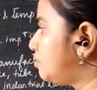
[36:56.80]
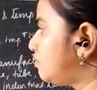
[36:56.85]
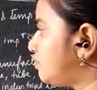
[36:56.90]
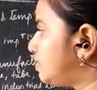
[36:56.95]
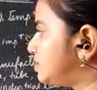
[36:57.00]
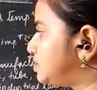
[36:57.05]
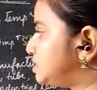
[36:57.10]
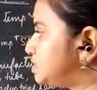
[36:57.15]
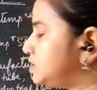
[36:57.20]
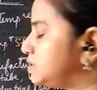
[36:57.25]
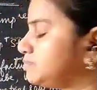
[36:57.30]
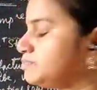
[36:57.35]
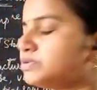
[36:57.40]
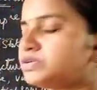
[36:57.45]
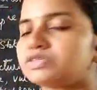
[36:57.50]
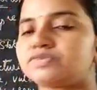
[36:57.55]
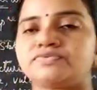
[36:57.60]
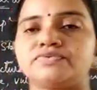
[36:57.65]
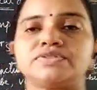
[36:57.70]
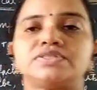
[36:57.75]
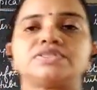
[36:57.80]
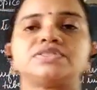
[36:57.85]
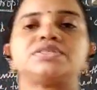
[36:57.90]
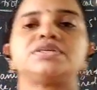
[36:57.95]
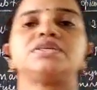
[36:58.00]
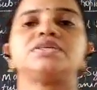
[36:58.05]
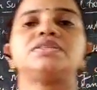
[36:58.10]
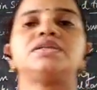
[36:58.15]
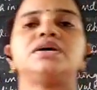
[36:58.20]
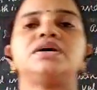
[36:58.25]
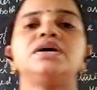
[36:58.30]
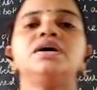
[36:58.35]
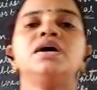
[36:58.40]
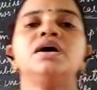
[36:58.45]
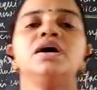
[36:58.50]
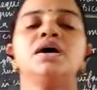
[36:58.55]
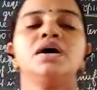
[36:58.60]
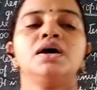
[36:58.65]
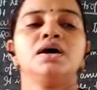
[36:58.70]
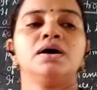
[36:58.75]
vegetables. We will see the
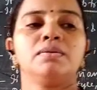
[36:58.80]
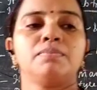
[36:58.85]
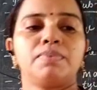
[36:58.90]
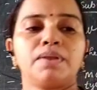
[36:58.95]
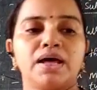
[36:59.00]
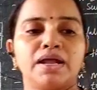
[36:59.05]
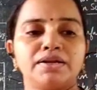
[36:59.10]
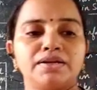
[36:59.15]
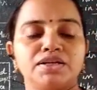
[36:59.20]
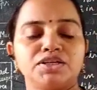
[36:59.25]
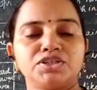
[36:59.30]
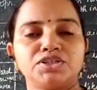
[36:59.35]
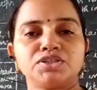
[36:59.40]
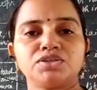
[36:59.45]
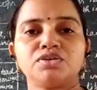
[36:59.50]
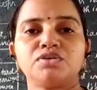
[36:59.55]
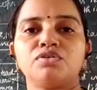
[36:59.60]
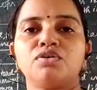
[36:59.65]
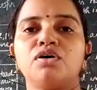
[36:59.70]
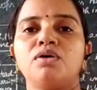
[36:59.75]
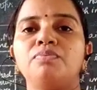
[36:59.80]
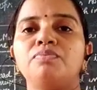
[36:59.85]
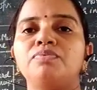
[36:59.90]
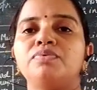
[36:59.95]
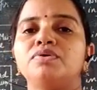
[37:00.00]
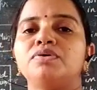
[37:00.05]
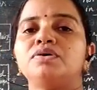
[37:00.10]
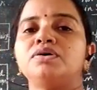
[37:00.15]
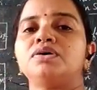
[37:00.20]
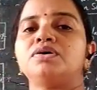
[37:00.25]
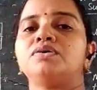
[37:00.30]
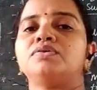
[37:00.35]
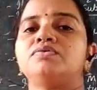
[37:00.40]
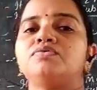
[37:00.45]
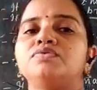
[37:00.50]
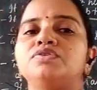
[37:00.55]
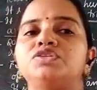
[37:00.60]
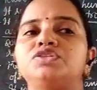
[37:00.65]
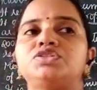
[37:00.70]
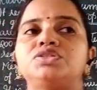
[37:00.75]
plantation crop
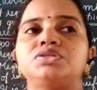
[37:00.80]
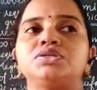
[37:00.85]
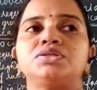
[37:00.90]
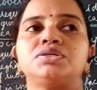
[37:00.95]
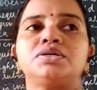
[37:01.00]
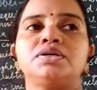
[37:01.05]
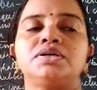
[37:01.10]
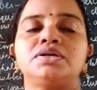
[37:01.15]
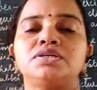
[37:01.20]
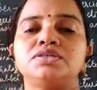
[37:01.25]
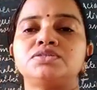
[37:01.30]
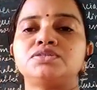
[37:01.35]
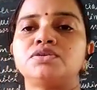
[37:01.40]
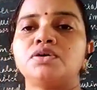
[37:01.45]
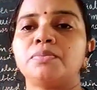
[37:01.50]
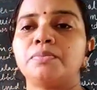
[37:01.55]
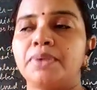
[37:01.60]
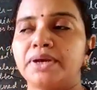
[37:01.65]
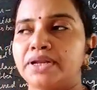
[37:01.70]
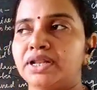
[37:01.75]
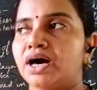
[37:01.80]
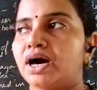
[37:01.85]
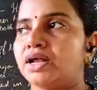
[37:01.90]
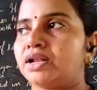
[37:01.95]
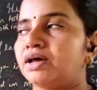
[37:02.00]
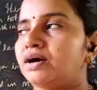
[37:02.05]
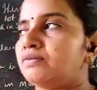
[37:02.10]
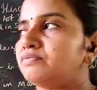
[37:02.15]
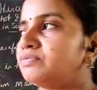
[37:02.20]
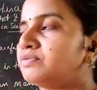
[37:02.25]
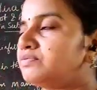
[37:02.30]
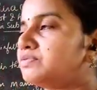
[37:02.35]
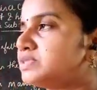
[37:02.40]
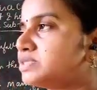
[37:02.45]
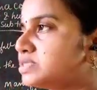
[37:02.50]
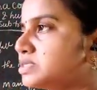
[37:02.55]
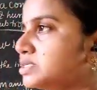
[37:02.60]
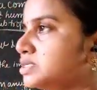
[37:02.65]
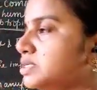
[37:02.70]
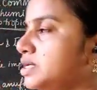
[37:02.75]
which is your banana. We will
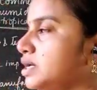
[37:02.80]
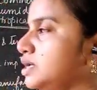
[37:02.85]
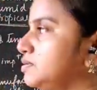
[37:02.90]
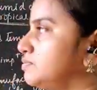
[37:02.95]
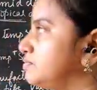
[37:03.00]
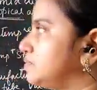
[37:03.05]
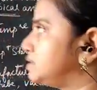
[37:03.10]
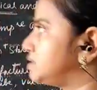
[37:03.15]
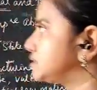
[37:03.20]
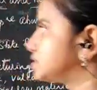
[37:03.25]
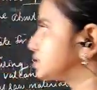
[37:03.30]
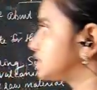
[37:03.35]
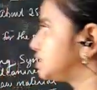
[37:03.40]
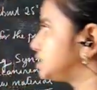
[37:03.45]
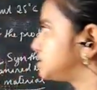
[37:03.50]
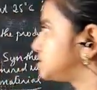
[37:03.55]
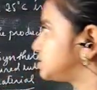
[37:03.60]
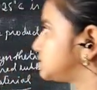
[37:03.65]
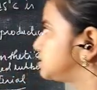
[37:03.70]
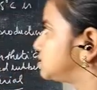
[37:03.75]
see and we will discuss